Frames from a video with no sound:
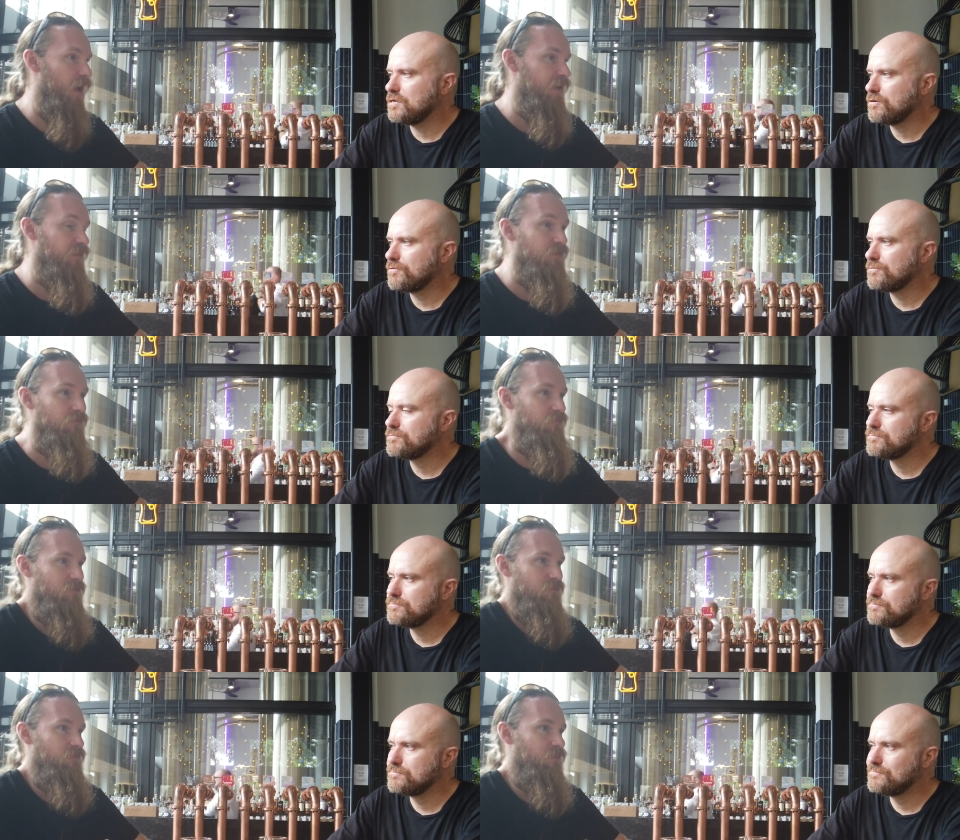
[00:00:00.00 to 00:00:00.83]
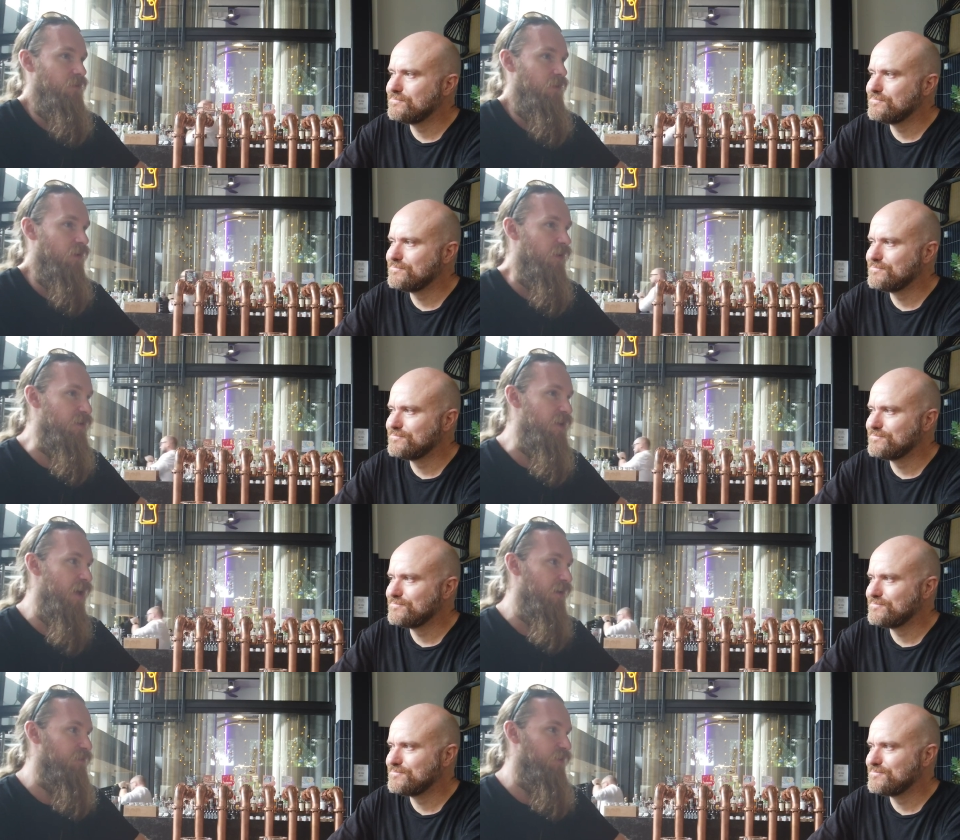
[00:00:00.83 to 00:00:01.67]

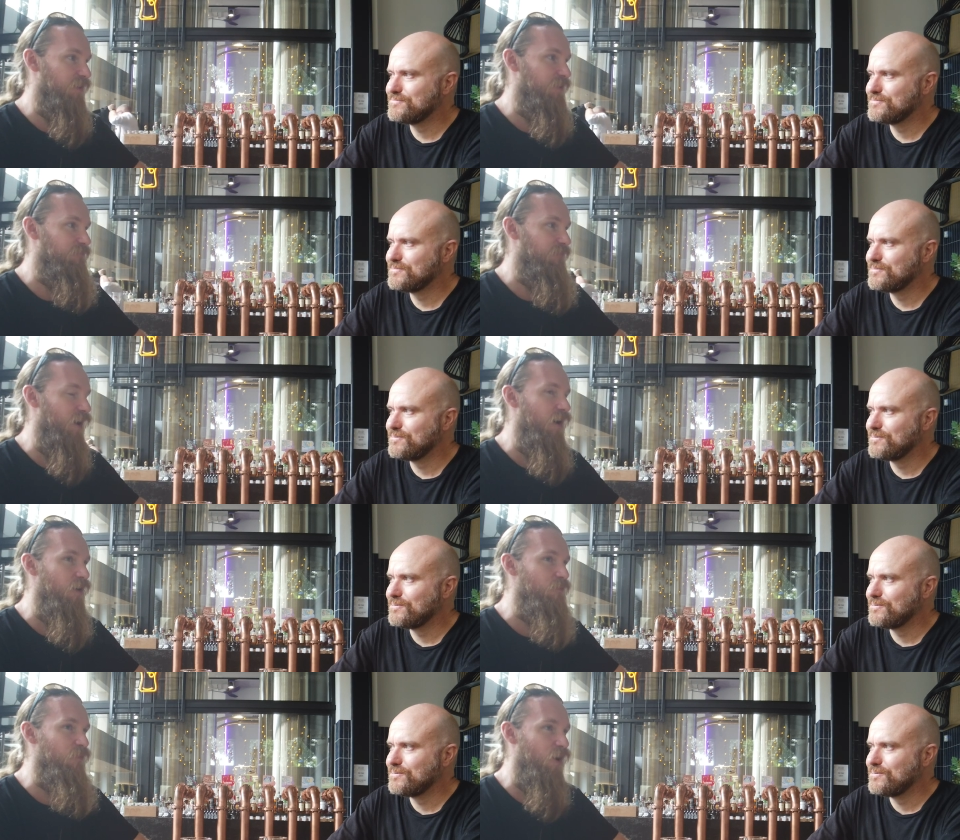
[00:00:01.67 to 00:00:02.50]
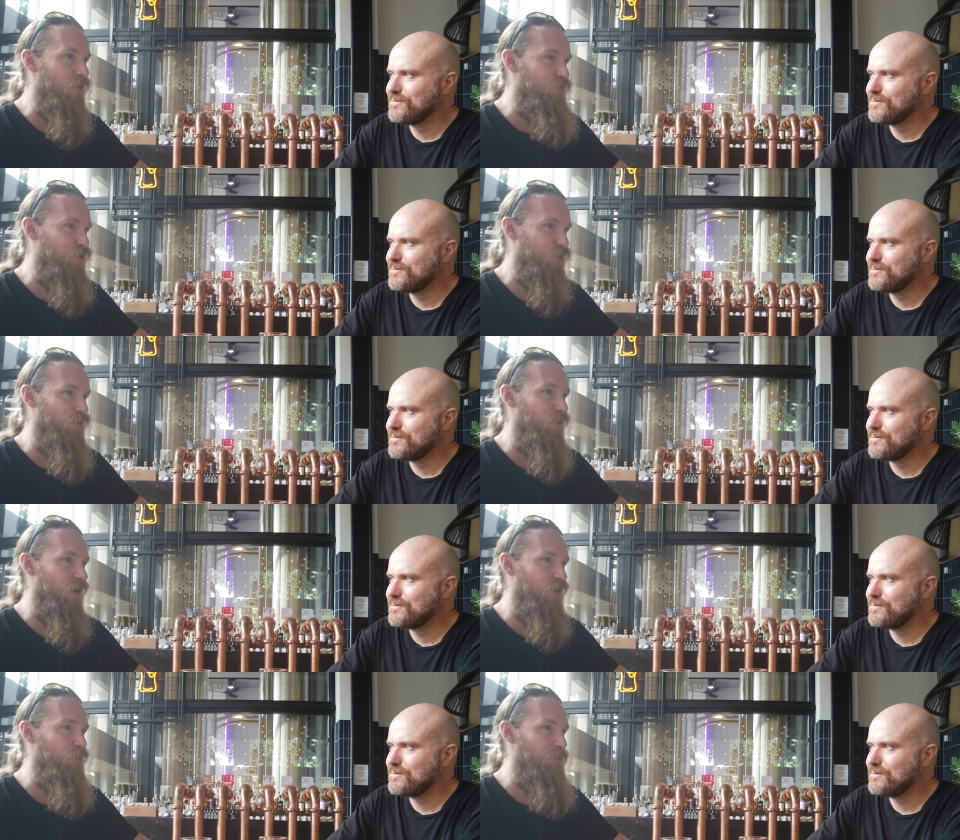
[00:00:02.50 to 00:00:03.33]
Speaker 1: and yeah, like I'm, I'm
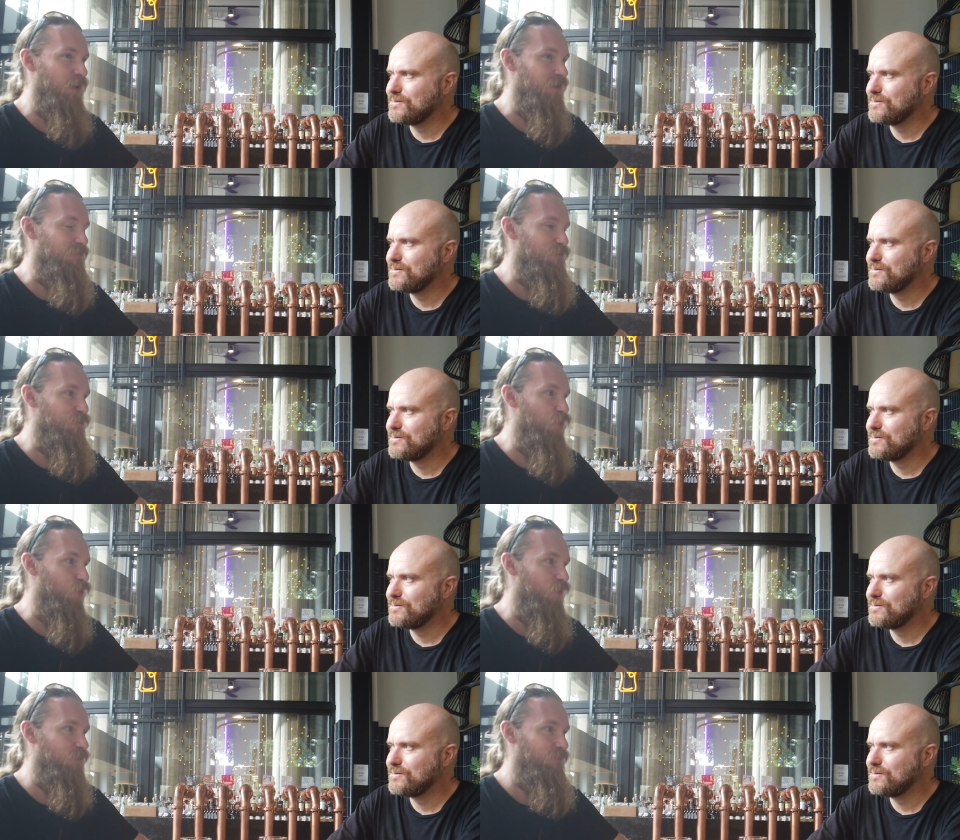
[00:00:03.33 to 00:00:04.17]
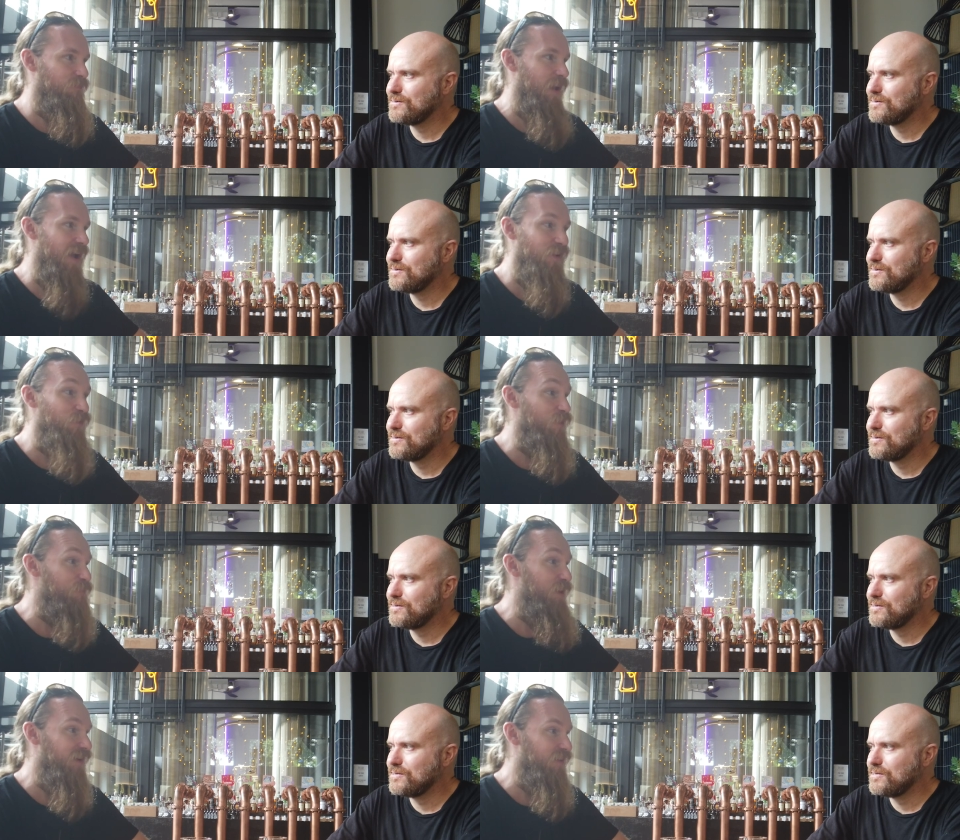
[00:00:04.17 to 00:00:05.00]
sure I could be more
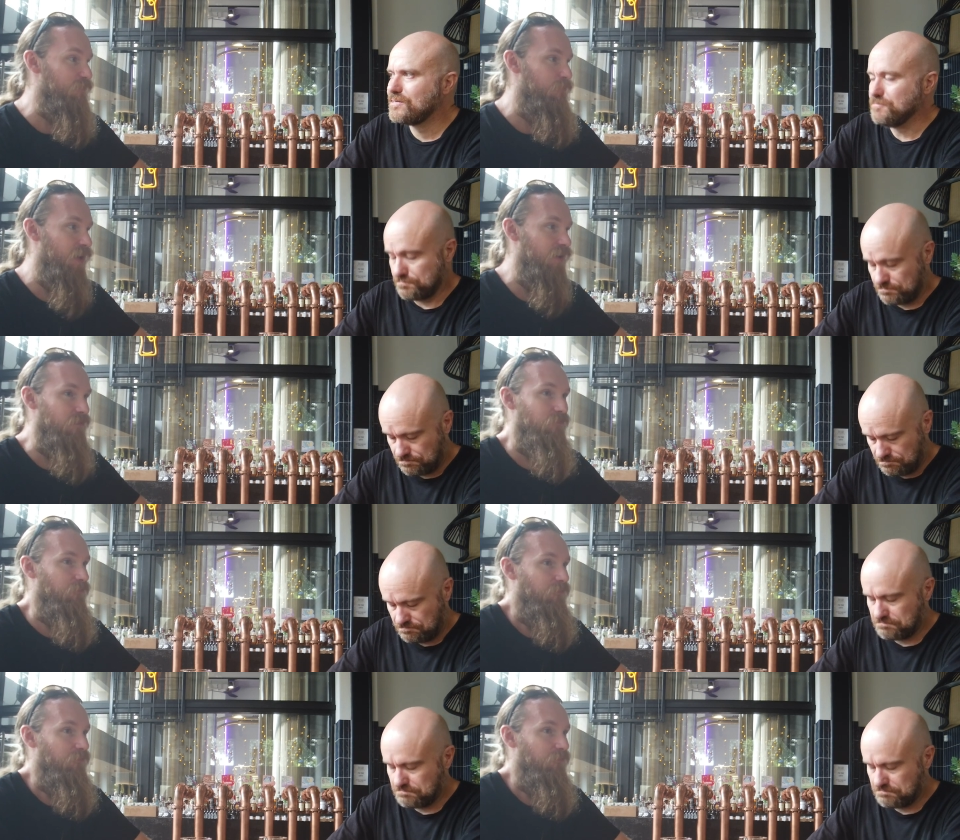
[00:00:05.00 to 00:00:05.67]
accurate about it, but